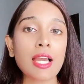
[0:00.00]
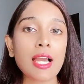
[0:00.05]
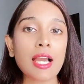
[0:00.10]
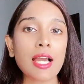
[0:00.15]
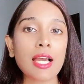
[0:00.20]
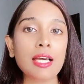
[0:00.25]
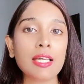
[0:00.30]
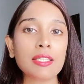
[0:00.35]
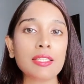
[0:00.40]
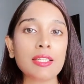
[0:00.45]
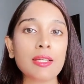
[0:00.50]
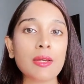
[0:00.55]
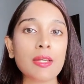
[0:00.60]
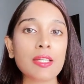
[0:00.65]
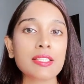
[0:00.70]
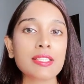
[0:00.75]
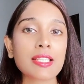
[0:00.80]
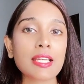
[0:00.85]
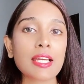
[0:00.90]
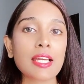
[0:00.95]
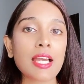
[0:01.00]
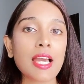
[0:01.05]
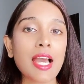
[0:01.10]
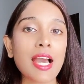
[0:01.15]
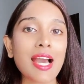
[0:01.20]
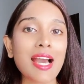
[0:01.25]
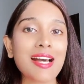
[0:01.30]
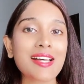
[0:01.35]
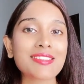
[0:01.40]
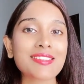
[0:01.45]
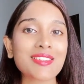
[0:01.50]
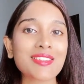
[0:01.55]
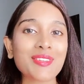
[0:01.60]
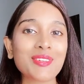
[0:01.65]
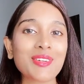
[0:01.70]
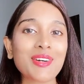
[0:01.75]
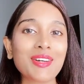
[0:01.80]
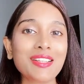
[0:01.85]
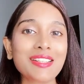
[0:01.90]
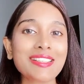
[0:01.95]
and it has the
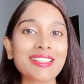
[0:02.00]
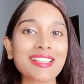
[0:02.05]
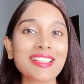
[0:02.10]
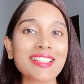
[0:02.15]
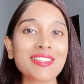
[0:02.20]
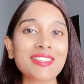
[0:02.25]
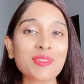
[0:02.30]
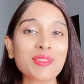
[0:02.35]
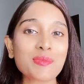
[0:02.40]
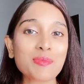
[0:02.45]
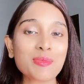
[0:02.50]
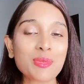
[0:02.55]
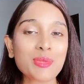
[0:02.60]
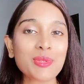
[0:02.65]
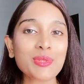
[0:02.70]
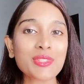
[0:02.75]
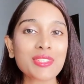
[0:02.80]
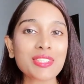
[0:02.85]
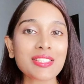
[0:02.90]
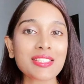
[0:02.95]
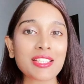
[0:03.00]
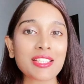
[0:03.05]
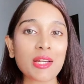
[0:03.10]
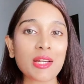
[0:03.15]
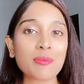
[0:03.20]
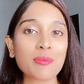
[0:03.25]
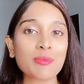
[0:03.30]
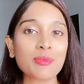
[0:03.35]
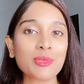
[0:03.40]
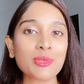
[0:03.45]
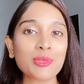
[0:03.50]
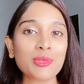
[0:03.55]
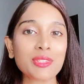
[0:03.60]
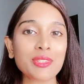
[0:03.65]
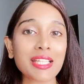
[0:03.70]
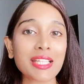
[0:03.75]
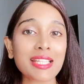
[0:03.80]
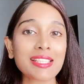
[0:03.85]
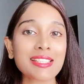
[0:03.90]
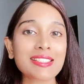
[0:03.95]
quality to boost your
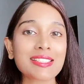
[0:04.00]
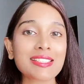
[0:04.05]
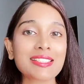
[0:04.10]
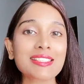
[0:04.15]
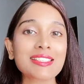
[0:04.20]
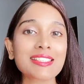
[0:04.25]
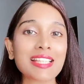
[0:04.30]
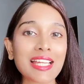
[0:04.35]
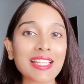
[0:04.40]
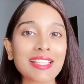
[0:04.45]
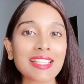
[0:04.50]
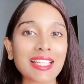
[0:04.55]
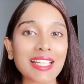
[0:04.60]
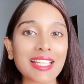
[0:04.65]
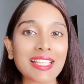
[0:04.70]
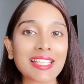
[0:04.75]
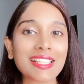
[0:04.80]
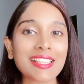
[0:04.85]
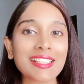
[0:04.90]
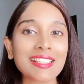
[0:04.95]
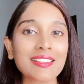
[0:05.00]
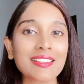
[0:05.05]
mood instantly.